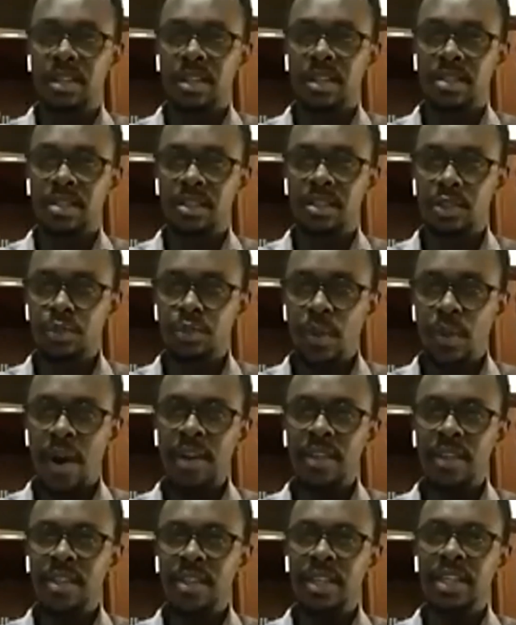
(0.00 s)
there is one
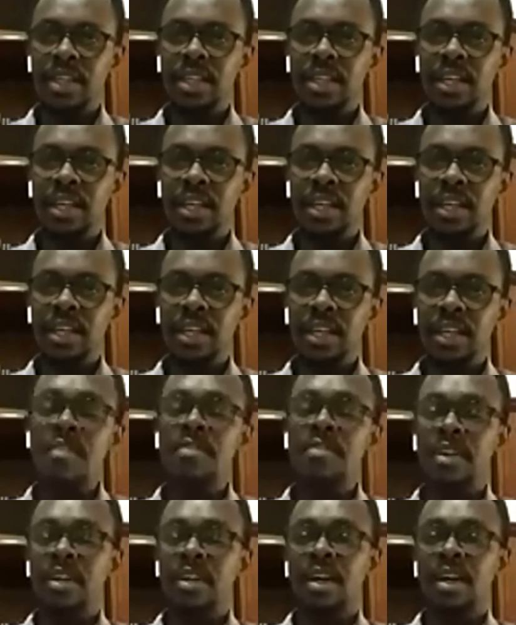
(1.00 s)
thing that as an
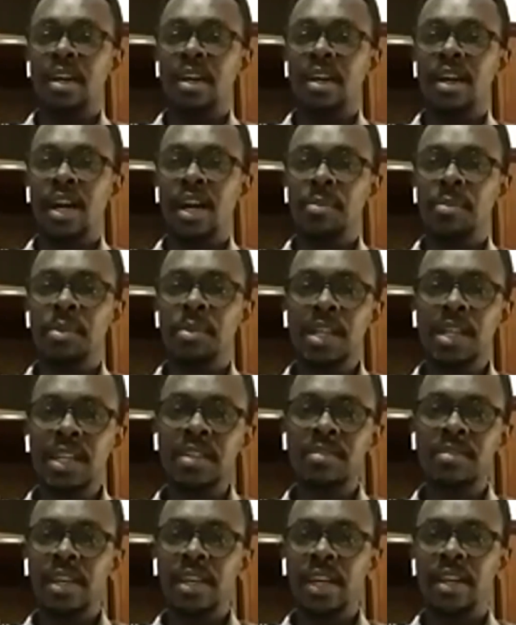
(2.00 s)
African, I
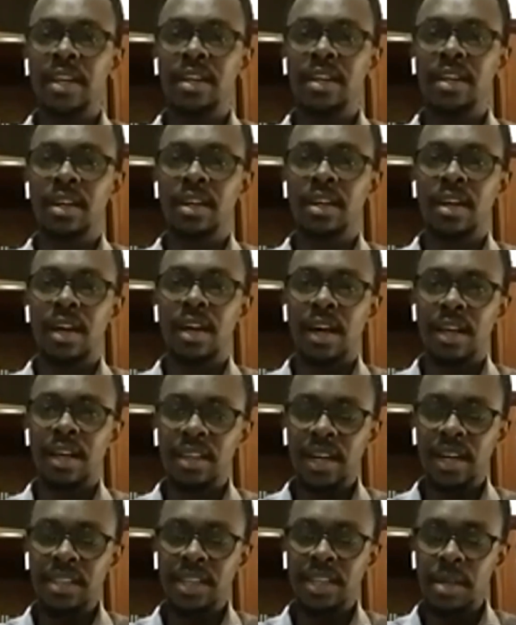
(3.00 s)
believe in, and
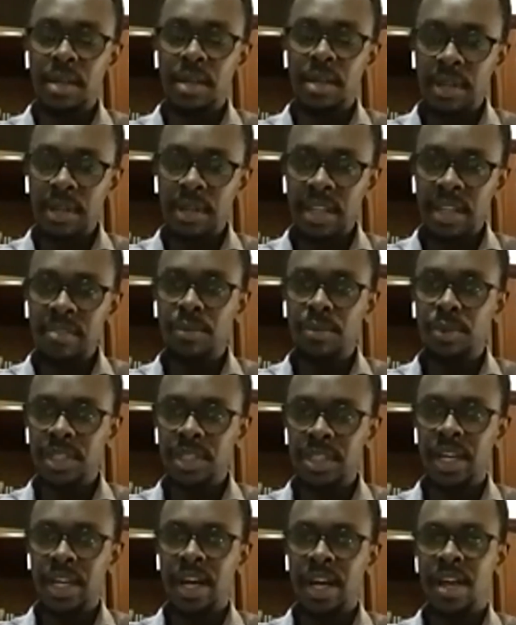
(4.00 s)
that I believe we
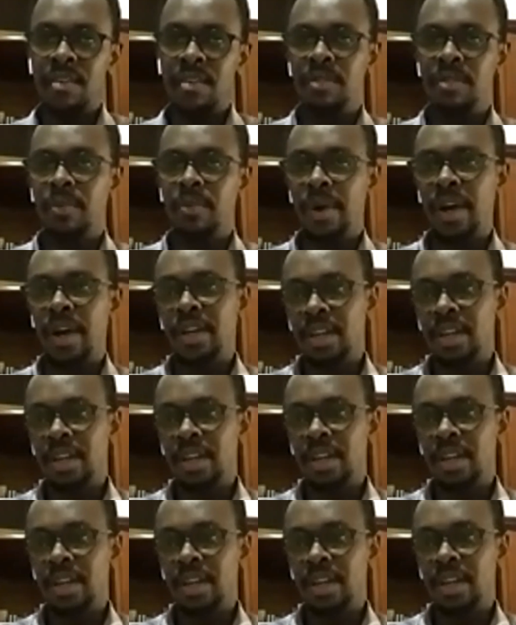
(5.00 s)
share everywhere in
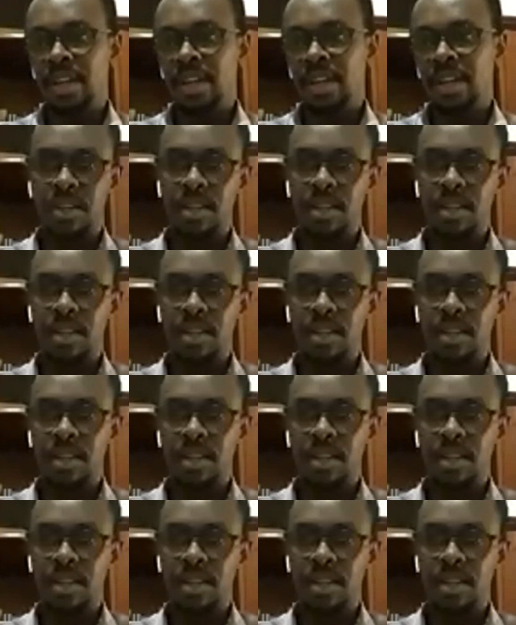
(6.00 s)
Africa.